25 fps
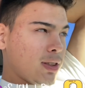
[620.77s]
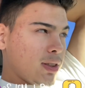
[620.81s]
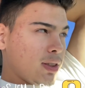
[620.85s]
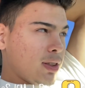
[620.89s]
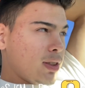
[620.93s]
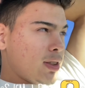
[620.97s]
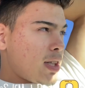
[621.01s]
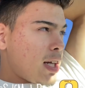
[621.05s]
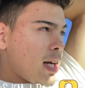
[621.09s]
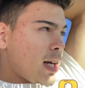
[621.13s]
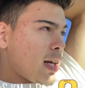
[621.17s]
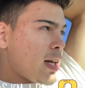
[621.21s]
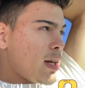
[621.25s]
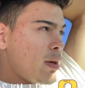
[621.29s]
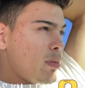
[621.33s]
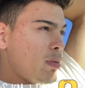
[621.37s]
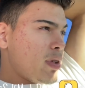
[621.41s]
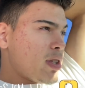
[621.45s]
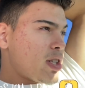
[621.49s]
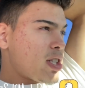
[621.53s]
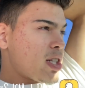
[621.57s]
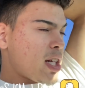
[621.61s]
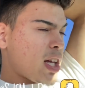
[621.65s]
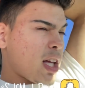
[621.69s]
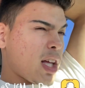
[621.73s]
I mean? I got a
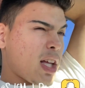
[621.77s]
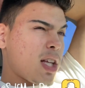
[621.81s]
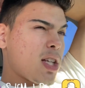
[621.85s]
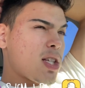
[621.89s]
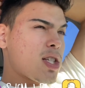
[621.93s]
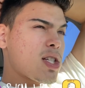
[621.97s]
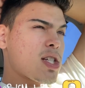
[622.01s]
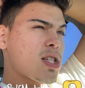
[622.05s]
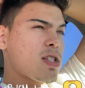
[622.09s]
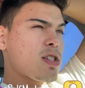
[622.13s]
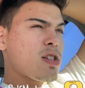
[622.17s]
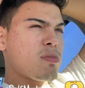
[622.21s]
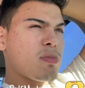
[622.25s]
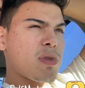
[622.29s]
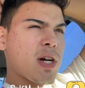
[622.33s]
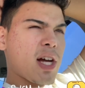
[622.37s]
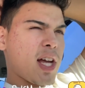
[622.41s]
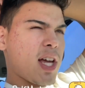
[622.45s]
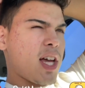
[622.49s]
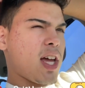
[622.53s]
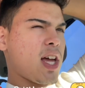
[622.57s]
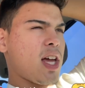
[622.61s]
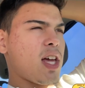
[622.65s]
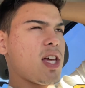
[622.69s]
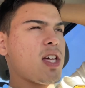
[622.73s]
bunch of itches on my
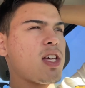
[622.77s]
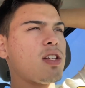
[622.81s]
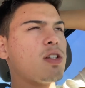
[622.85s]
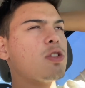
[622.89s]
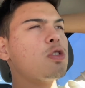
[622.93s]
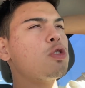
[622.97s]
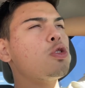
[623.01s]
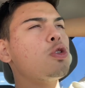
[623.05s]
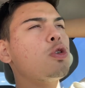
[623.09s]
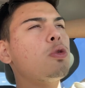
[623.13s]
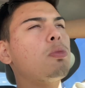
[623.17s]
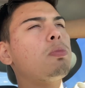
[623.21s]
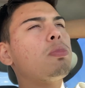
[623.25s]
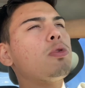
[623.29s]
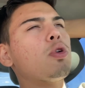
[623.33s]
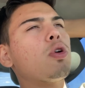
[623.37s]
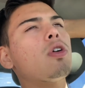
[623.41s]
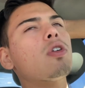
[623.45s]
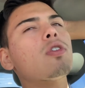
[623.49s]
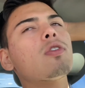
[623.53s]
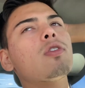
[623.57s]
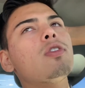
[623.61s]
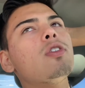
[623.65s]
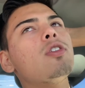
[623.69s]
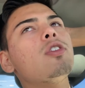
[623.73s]
head, dude.
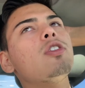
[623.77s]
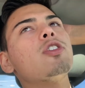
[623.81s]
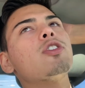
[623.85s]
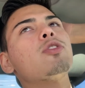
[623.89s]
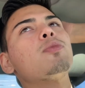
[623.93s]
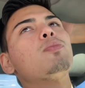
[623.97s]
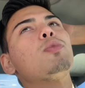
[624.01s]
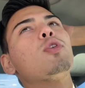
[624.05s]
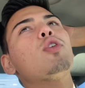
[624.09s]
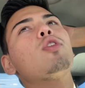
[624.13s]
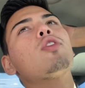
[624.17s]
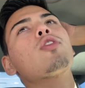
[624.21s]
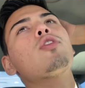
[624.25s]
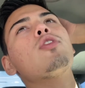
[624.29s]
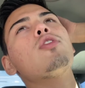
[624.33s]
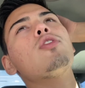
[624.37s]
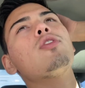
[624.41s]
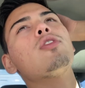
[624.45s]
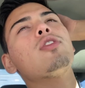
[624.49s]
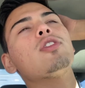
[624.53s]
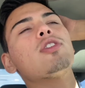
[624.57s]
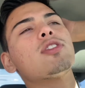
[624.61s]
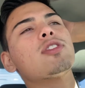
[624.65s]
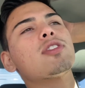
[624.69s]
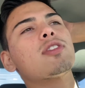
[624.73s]

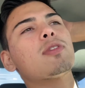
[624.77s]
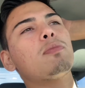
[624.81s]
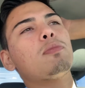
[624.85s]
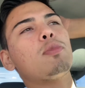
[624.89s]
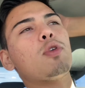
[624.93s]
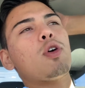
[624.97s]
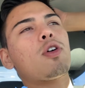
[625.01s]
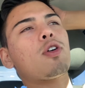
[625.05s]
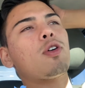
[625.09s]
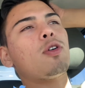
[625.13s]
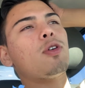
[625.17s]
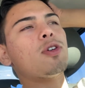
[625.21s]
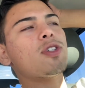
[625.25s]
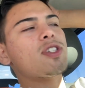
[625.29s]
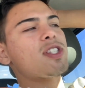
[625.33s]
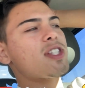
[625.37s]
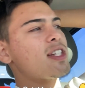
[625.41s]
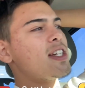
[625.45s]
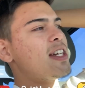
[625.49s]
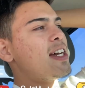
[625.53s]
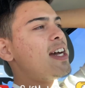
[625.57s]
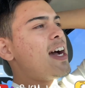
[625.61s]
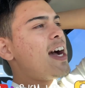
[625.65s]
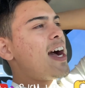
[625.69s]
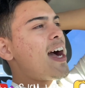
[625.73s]
Piojos.
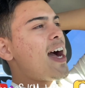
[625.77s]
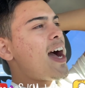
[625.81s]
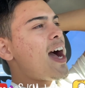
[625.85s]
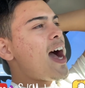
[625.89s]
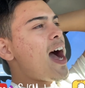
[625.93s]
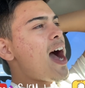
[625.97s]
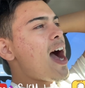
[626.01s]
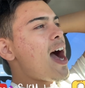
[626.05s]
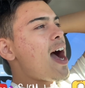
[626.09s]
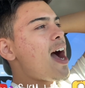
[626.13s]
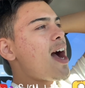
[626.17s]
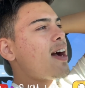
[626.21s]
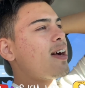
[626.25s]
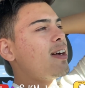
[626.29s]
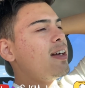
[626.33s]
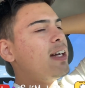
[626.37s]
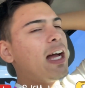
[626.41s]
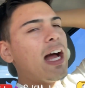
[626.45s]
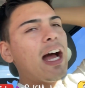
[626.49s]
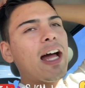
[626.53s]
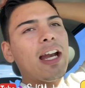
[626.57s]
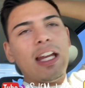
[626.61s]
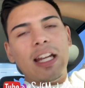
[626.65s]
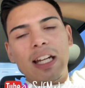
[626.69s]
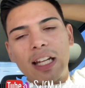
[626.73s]
Haha.
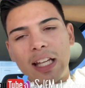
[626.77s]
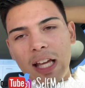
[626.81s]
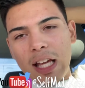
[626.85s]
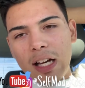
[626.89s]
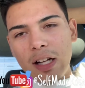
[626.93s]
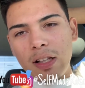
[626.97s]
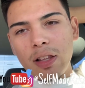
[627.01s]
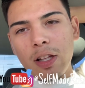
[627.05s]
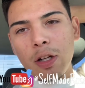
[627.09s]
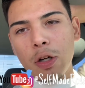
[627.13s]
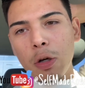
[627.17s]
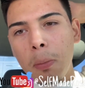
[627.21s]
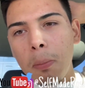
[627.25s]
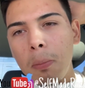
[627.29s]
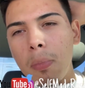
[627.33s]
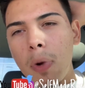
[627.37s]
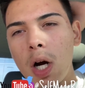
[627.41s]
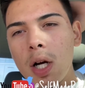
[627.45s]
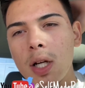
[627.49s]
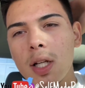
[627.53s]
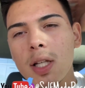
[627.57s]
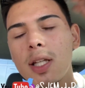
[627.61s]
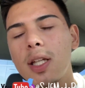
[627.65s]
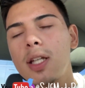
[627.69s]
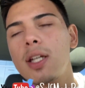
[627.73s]
I need to get a little
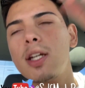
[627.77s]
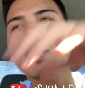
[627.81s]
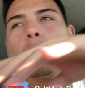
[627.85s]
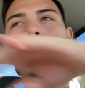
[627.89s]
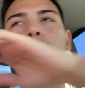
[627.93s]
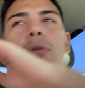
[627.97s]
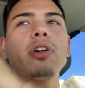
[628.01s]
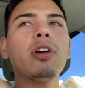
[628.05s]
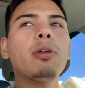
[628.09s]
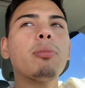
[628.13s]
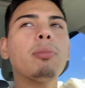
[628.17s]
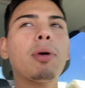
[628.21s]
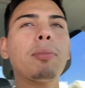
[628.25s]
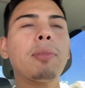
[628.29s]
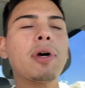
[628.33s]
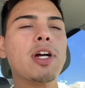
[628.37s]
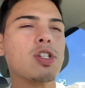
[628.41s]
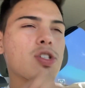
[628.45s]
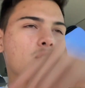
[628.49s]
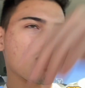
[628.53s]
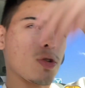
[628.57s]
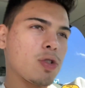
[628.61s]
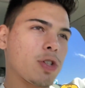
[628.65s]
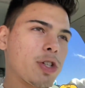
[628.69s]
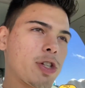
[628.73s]
monkey and put him on my
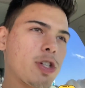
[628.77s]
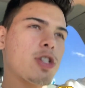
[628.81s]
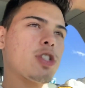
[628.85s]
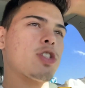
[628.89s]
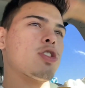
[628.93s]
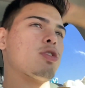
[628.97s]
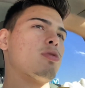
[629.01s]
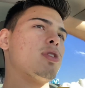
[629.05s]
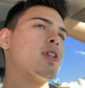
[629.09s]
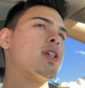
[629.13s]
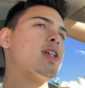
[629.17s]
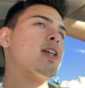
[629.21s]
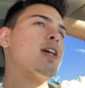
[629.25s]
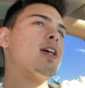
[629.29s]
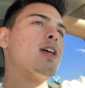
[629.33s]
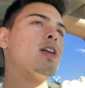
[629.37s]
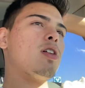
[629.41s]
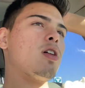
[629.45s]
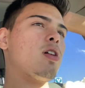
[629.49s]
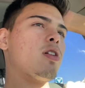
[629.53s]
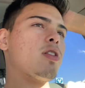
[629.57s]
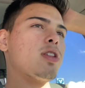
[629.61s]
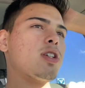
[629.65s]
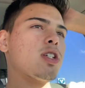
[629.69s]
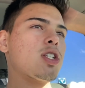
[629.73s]
shoulder so we can eat
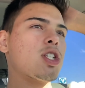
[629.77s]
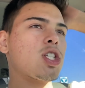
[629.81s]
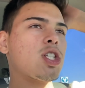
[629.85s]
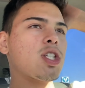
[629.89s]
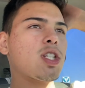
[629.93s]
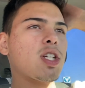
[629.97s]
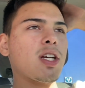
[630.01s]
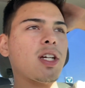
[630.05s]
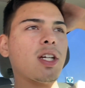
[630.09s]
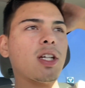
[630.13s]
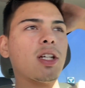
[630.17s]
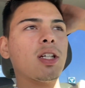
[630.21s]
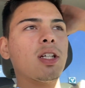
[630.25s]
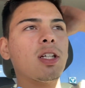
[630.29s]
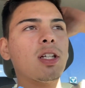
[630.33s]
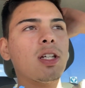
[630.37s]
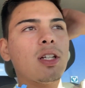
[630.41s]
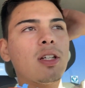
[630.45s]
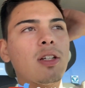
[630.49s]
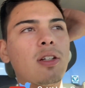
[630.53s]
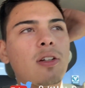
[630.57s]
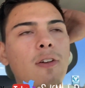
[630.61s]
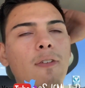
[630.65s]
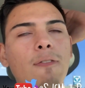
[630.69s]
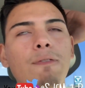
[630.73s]
all this shit.
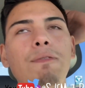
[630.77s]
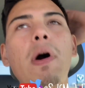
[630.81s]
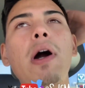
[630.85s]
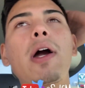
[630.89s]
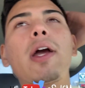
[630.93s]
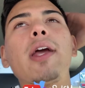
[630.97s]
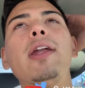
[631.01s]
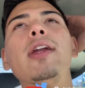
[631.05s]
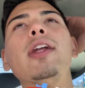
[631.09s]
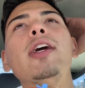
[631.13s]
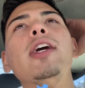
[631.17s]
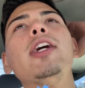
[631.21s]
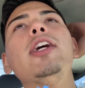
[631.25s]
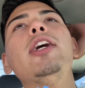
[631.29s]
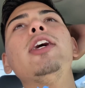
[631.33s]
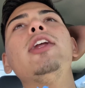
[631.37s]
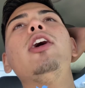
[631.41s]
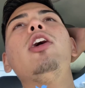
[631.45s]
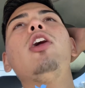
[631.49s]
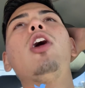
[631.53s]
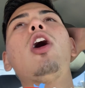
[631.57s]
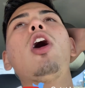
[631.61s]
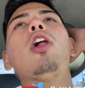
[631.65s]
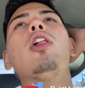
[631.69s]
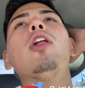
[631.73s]
Fucking eat it
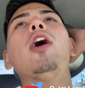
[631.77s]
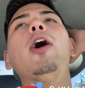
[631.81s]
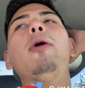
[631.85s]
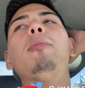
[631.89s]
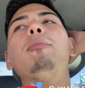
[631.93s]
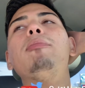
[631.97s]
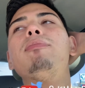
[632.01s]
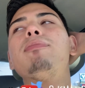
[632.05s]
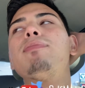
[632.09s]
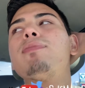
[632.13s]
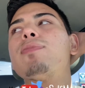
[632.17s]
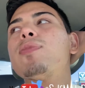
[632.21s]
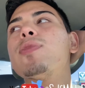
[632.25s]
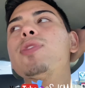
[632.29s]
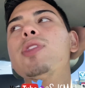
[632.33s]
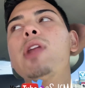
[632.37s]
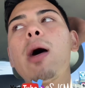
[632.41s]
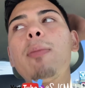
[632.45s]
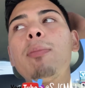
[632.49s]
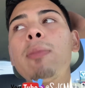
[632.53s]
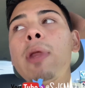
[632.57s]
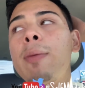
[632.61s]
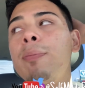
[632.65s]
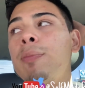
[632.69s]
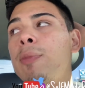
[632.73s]
all up. Nom,
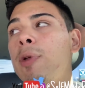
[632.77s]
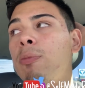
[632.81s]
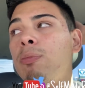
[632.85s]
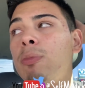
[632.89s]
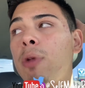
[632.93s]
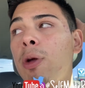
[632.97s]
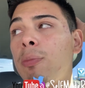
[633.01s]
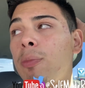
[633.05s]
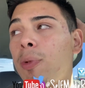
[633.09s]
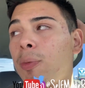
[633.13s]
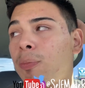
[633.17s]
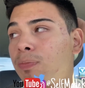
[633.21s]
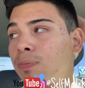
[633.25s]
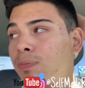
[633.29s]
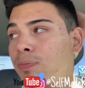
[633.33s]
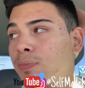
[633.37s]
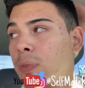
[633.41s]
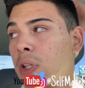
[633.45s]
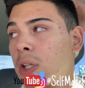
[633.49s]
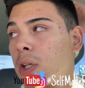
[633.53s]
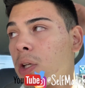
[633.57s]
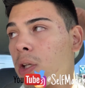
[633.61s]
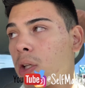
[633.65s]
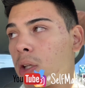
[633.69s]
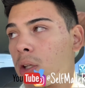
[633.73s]
nom, nom.
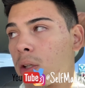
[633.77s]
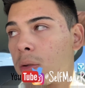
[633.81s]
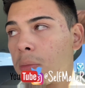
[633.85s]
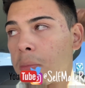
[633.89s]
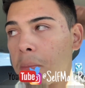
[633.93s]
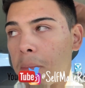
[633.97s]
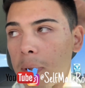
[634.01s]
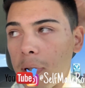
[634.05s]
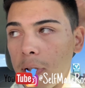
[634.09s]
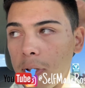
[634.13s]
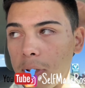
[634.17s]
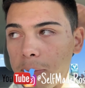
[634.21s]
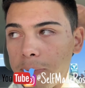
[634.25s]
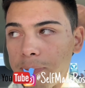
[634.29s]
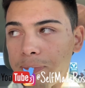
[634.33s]
But...